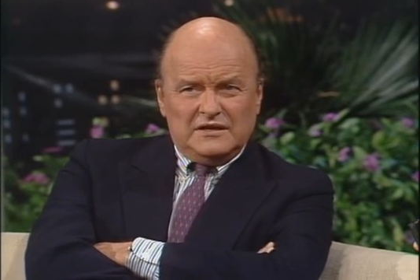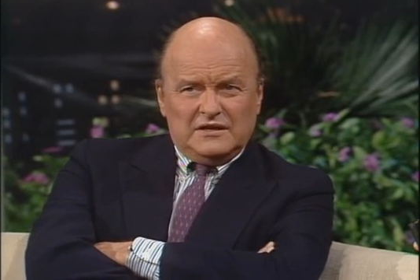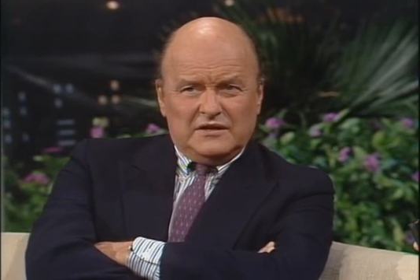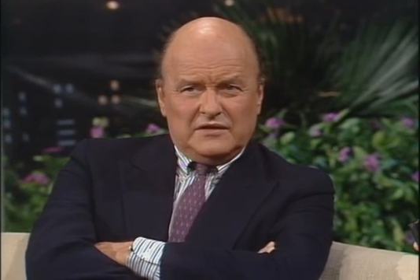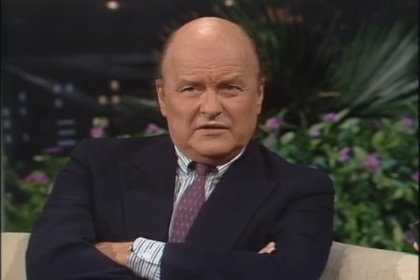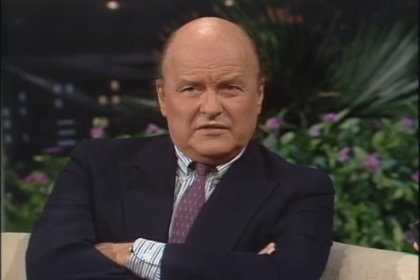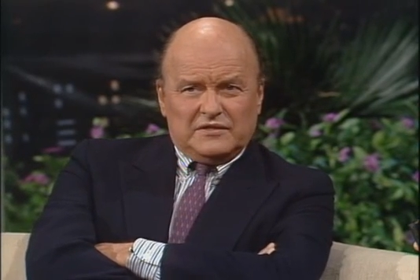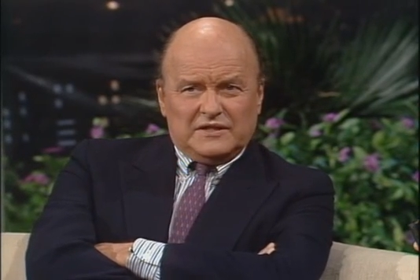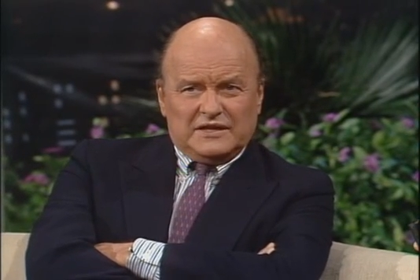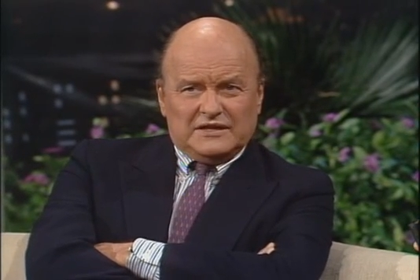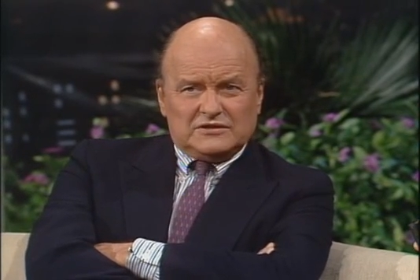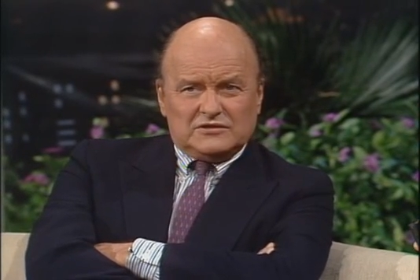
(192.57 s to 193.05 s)

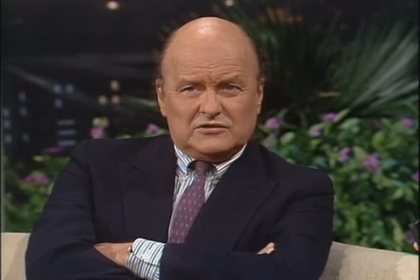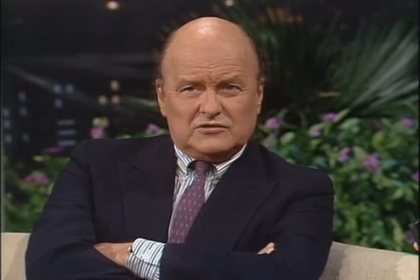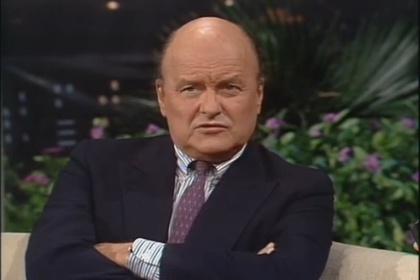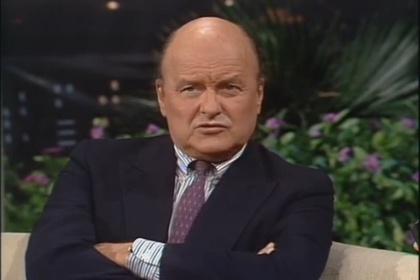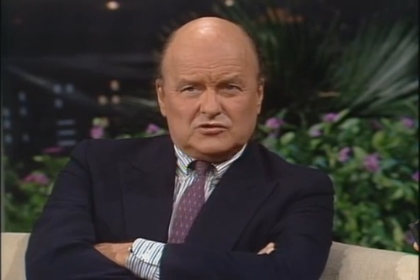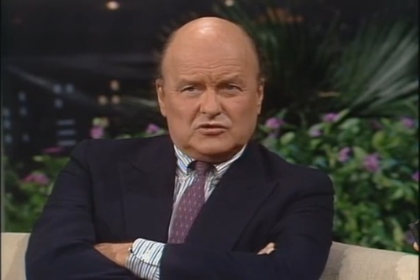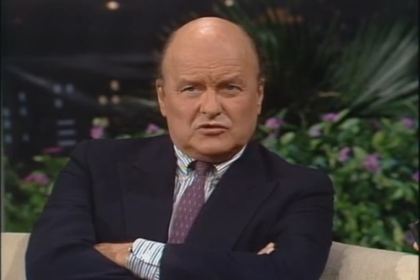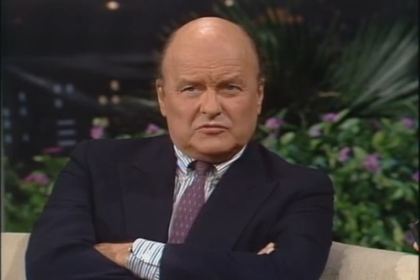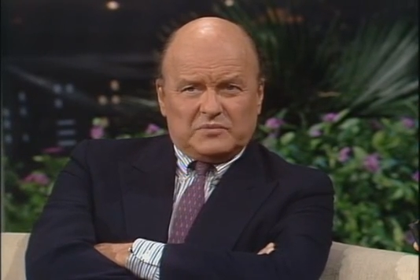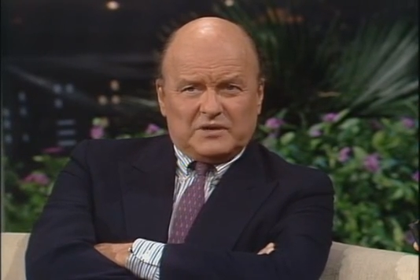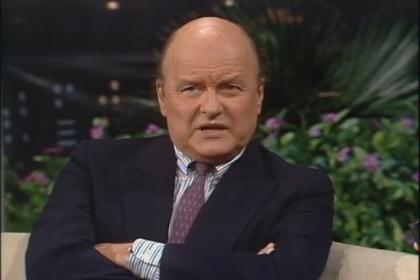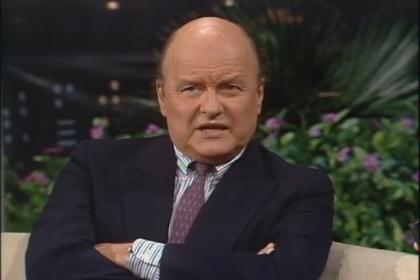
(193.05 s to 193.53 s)
that
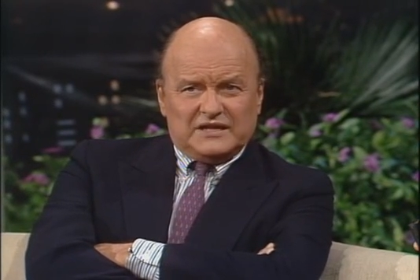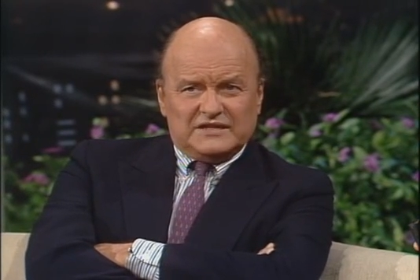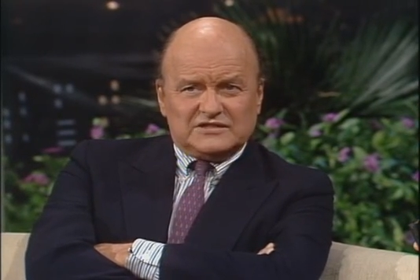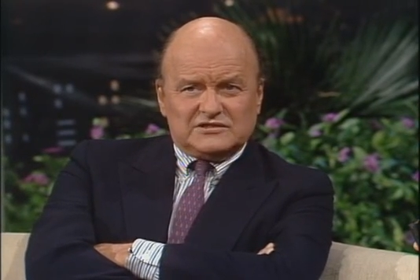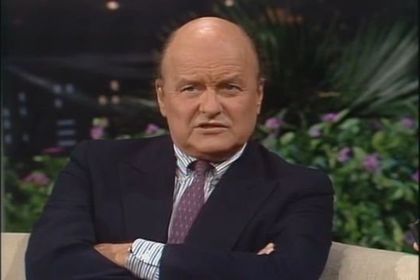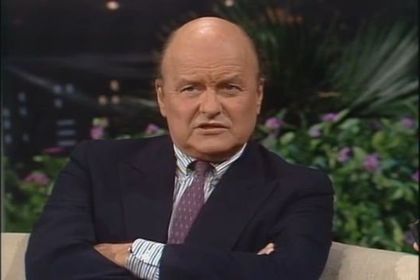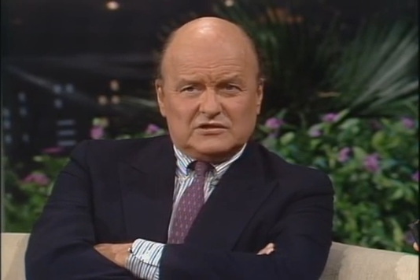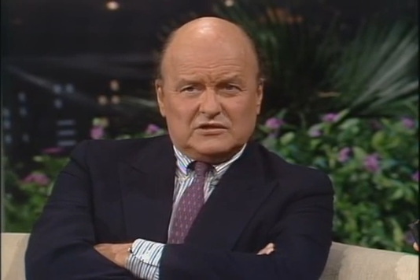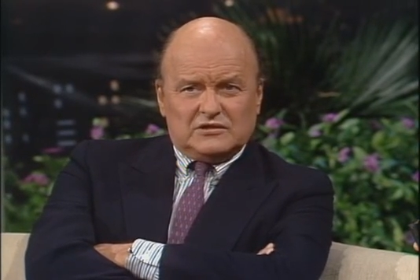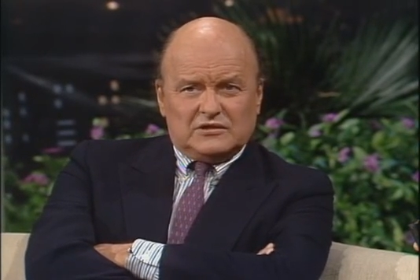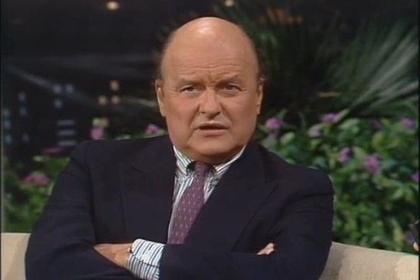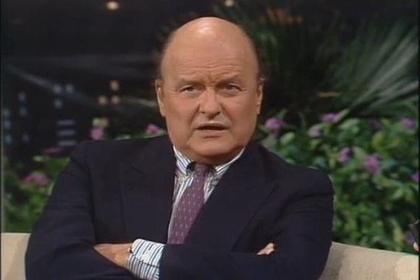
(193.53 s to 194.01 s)
took place
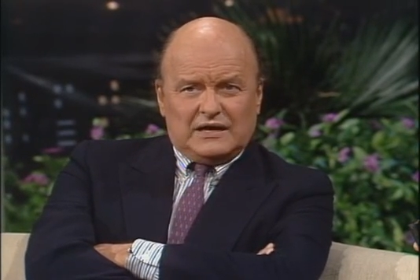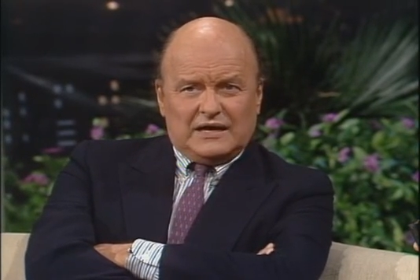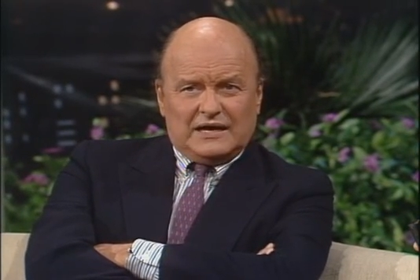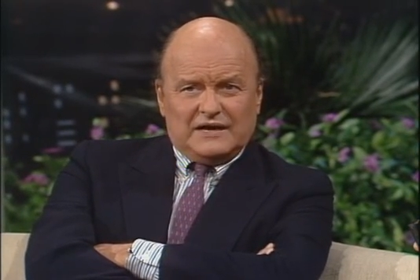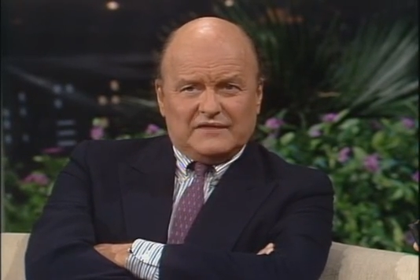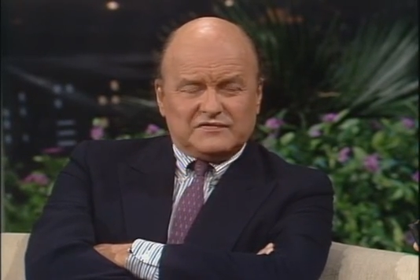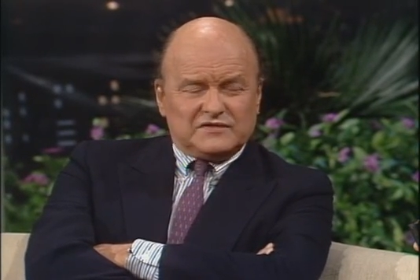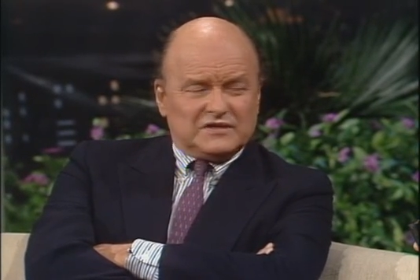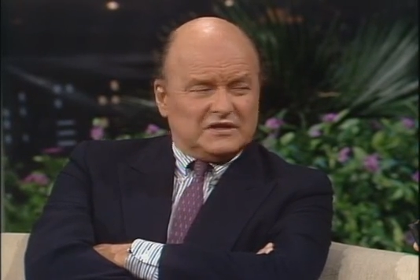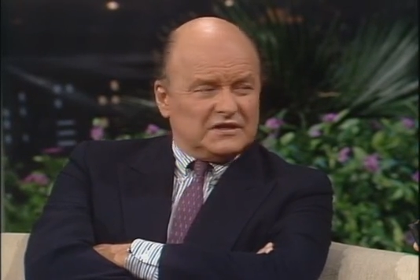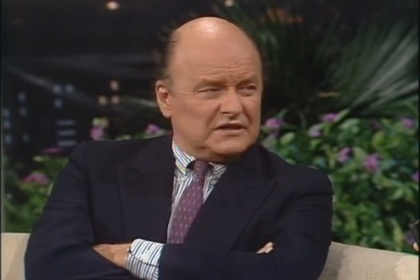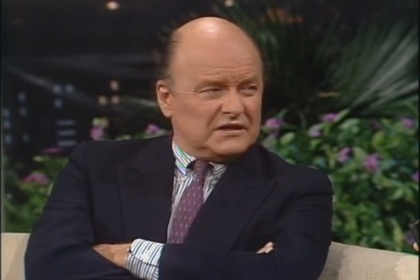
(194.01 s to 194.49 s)

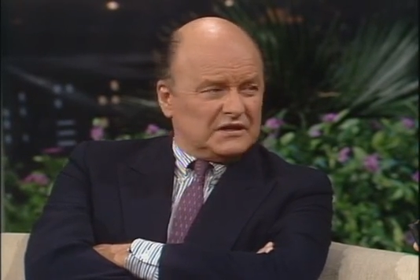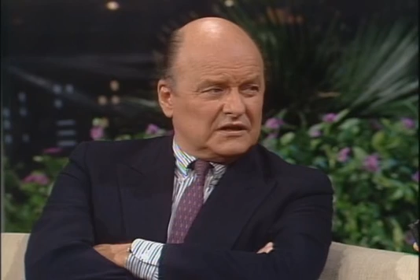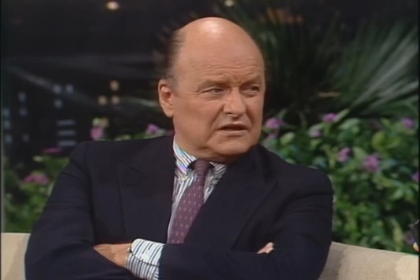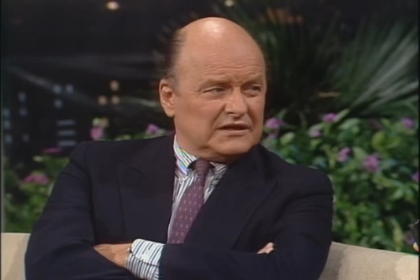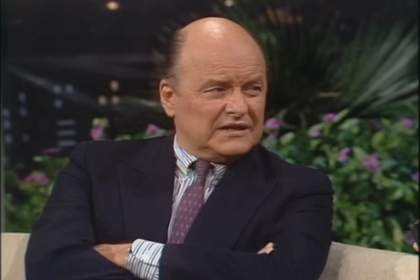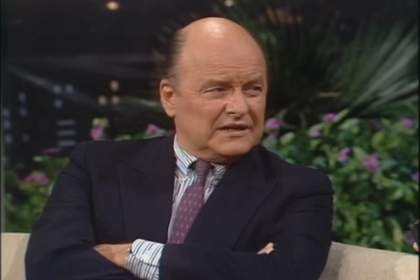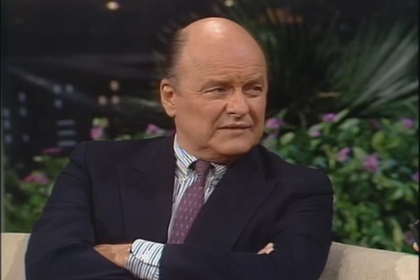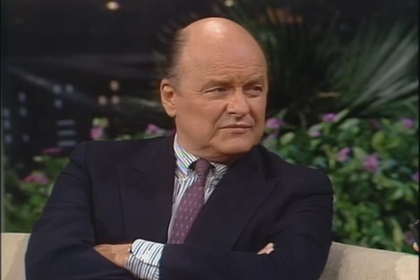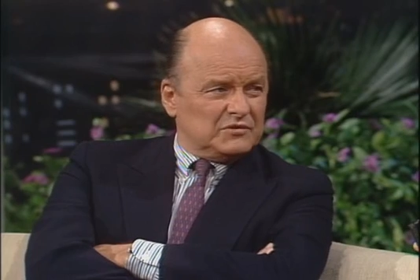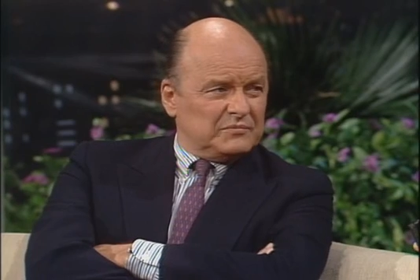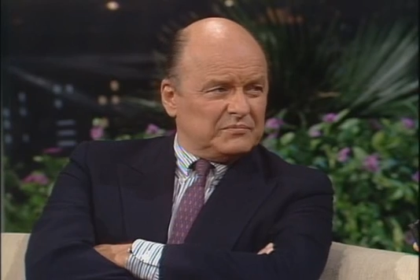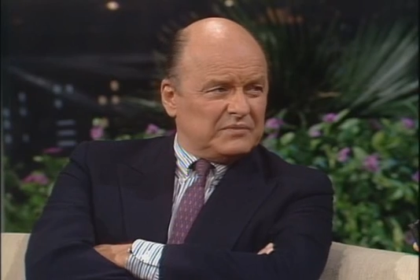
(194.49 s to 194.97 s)
after Hitler
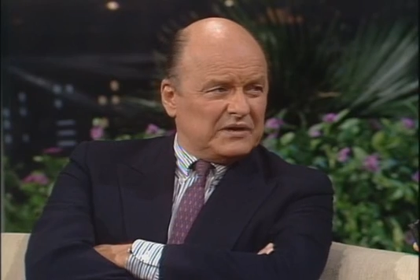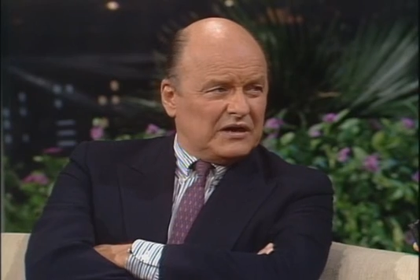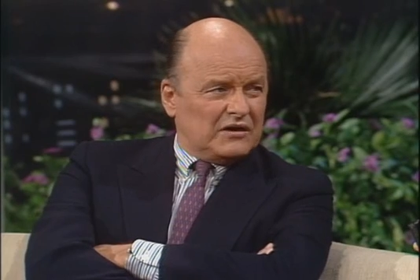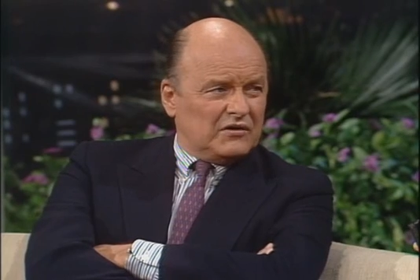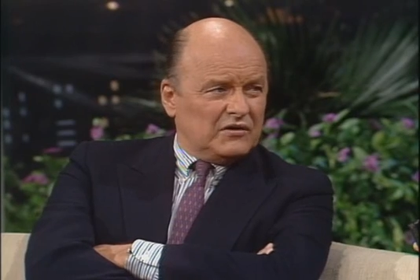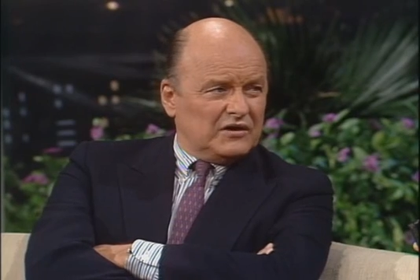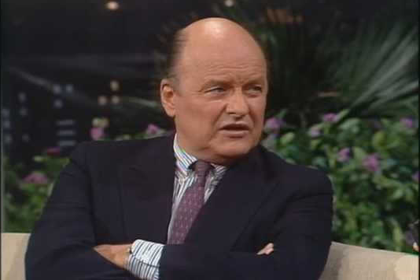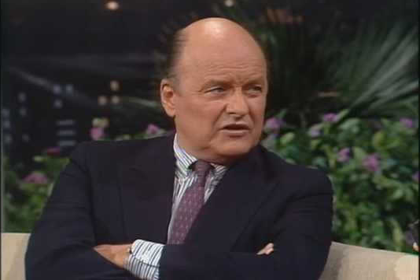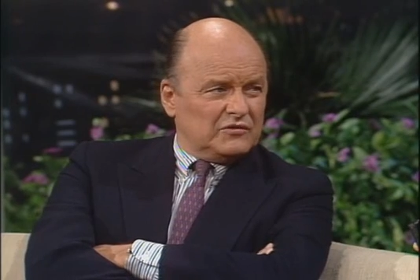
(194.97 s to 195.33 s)
came to power,